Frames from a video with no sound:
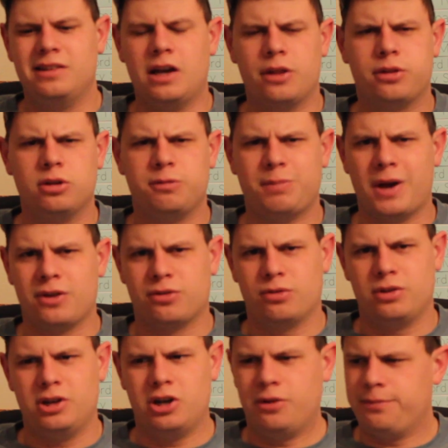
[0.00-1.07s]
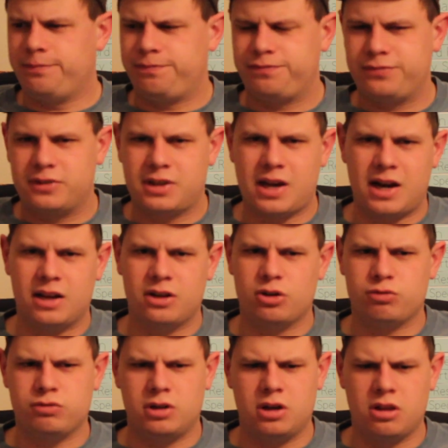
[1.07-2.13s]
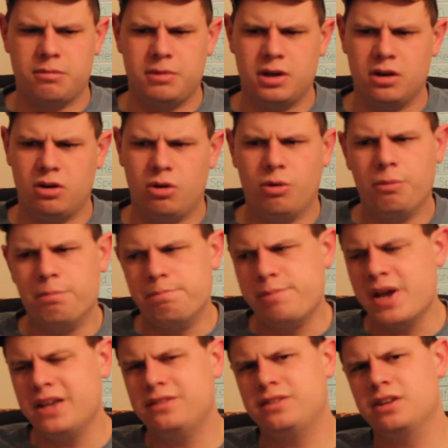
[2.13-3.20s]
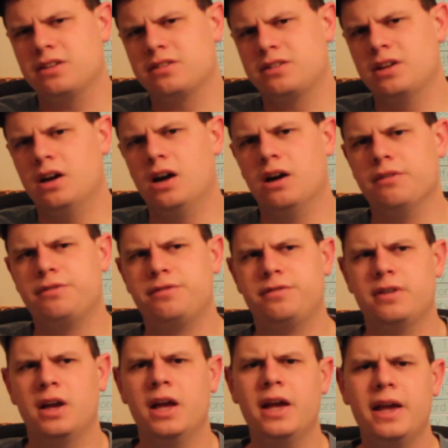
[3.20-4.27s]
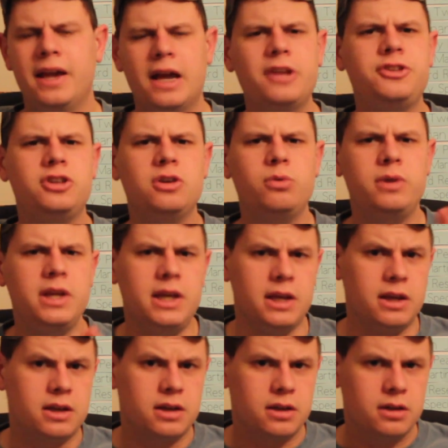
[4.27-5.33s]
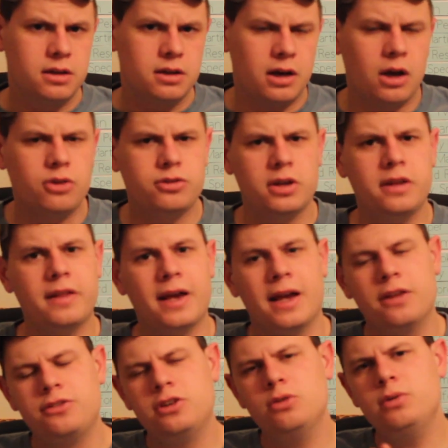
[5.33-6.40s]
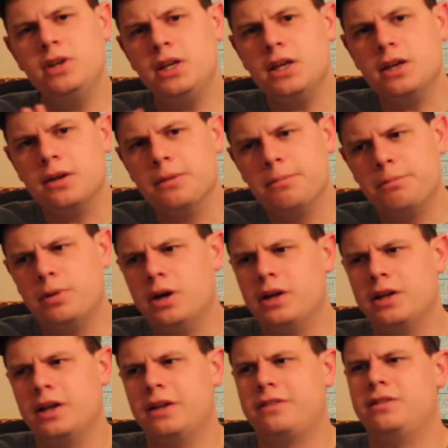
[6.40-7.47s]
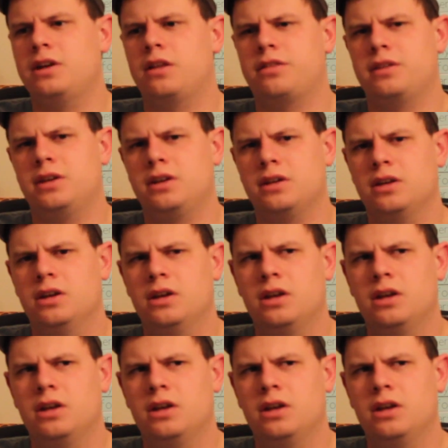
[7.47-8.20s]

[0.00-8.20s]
nothing special, you know? It's kind of just run-of-the-mill, basic stuff. It's unique. I'll say that. It's unique, but it's nothing